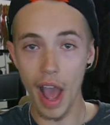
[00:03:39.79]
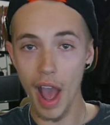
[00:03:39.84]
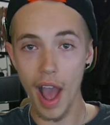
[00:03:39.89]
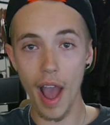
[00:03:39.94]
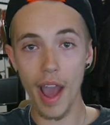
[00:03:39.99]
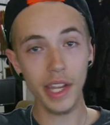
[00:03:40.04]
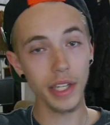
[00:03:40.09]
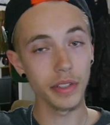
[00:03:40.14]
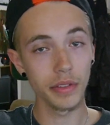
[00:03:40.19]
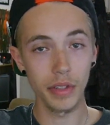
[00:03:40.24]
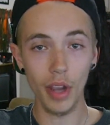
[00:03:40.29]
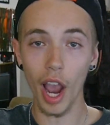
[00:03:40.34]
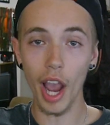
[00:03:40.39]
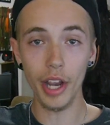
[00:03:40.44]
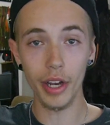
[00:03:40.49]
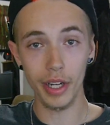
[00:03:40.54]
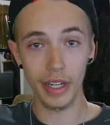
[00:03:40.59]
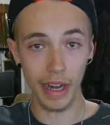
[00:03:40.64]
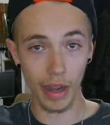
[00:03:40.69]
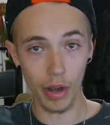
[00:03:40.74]
I
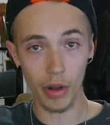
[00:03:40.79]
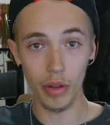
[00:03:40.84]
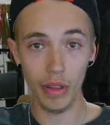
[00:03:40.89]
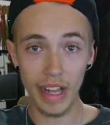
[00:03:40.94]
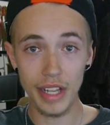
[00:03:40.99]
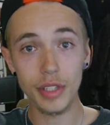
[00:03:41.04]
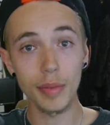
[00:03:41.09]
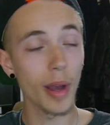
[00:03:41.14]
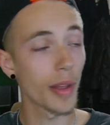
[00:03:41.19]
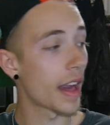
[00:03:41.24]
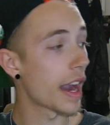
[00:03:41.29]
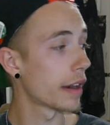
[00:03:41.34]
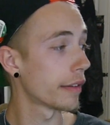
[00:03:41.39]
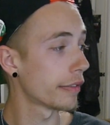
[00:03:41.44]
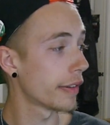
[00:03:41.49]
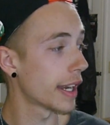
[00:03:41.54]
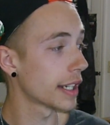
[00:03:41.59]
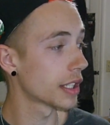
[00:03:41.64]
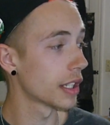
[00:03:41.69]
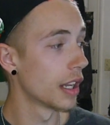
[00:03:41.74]
could care less about that
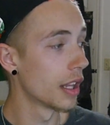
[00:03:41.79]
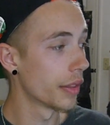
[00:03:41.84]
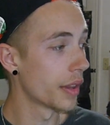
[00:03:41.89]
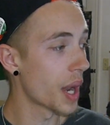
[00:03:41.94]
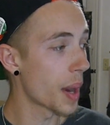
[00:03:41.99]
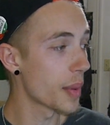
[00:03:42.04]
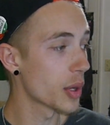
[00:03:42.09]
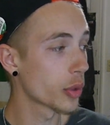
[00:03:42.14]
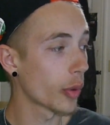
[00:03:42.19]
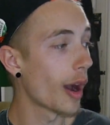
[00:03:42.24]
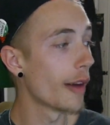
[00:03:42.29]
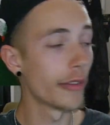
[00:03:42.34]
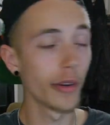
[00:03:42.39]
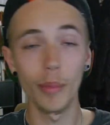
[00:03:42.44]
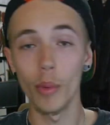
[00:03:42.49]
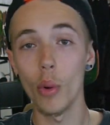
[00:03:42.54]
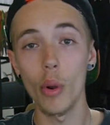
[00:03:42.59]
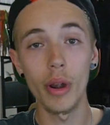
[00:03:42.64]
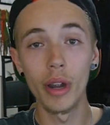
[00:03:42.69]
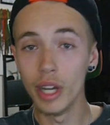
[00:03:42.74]
effect. The number 12
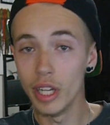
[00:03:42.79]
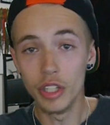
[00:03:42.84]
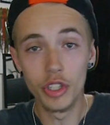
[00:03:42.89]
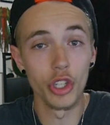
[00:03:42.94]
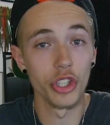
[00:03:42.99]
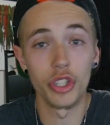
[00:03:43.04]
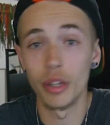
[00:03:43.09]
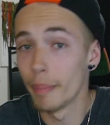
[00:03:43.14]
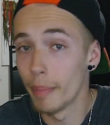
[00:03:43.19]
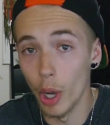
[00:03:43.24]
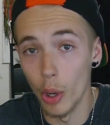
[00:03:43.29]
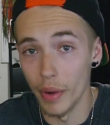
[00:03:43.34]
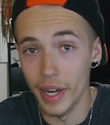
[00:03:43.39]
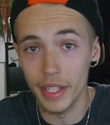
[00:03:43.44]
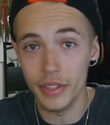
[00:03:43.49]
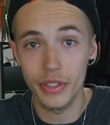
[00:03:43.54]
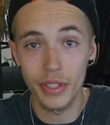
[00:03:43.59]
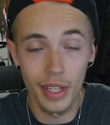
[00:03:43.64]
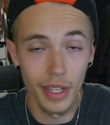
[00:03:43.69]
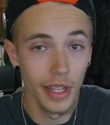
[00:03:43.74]
or more, just a
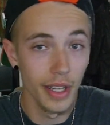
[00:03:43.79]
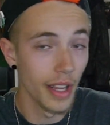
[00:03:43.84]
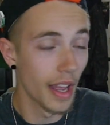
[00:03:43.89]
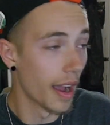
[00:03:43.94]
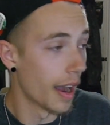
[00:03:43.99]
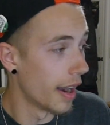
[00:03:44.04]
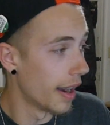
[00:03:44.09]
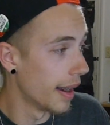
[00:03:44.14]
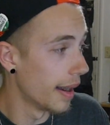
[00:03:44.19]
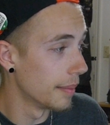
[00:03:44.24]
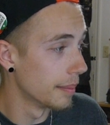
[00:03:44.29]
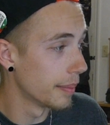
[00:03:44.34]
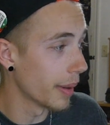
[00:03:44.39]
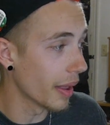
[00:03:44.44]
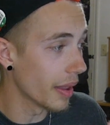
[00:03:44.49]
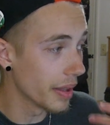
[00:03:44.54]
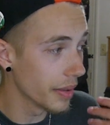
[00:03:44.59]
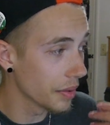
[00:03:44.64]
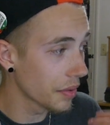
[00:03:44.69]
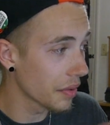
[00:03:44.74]
bonus.
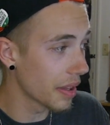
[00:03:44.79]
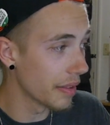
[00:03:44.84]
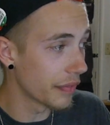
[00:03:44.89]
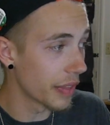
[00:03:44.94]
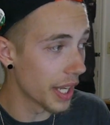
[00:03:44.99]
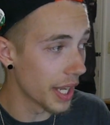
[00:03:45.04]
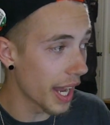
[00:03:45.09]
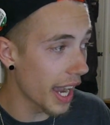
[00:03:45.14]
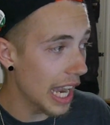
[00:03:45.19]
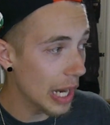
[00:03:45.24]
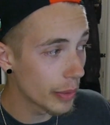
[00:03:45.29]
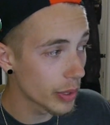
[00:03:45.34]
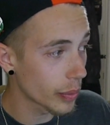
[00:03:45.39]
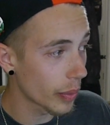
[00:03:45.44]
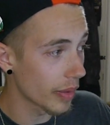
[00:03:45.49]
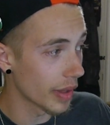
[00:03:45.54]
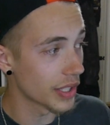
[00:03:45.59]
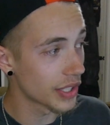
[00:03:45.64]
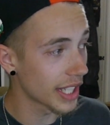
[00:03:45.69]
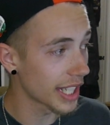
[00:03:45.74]
But if the 9 was
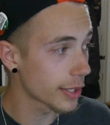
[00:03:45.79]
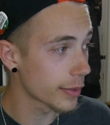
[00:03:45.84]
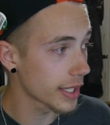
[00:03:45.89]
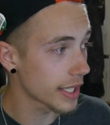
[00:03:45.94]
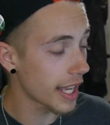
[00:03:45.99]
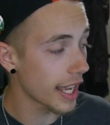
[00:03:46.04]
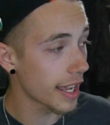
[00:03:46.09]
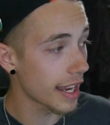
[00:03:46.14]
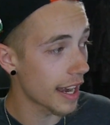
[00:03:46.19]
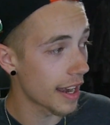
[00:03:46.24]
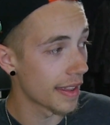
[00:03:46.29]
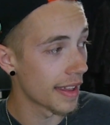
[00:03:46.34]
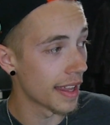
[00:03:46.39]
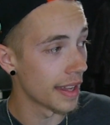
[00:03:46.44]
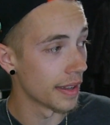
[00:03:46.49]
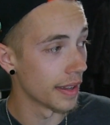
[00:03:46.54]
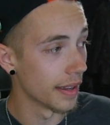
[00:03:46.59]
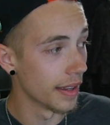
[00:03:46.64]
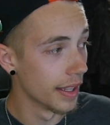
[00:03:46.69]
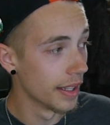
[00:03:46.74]
where the 6 was at, and
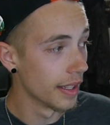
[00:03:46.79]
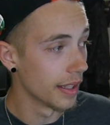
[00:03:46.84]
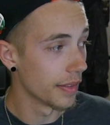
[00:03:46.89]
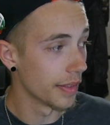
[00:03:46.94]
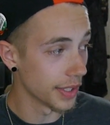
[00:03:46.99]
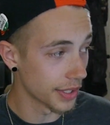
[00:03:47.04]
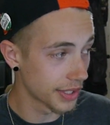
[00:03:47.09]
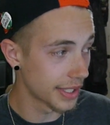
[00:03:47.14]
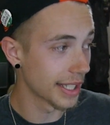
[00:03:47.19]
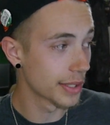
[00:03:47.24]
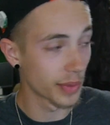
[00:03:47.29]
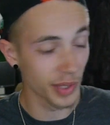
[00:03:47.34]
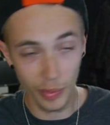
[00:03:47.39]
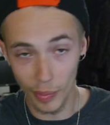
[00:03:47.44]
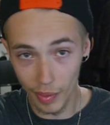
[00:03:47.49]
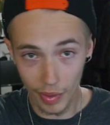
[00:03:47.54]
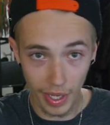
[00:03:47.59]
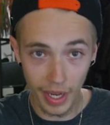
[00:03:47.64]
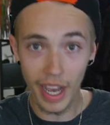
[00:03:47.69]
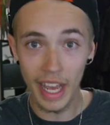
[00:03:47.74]
then the 6 was
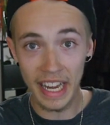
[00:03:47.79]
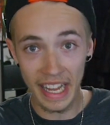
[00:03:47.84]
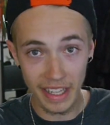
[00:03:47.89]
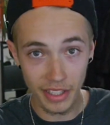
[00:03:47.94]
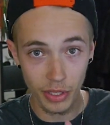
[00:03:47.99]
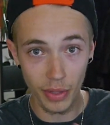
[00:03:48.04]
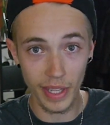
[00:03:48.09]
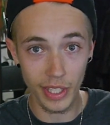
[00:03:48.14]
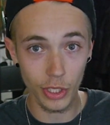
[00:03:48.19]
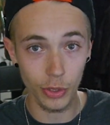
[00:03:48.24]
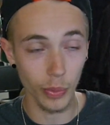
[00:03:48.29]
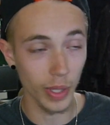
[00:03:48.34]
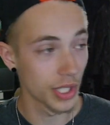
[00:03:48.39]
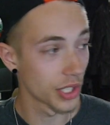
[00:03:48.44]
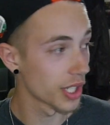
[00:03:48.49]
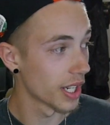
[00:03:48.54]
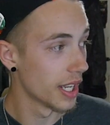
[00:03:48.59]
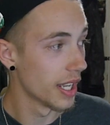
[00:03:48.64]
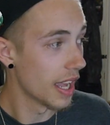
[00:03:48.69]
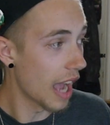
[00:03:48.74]
where the 9 is, so they switched,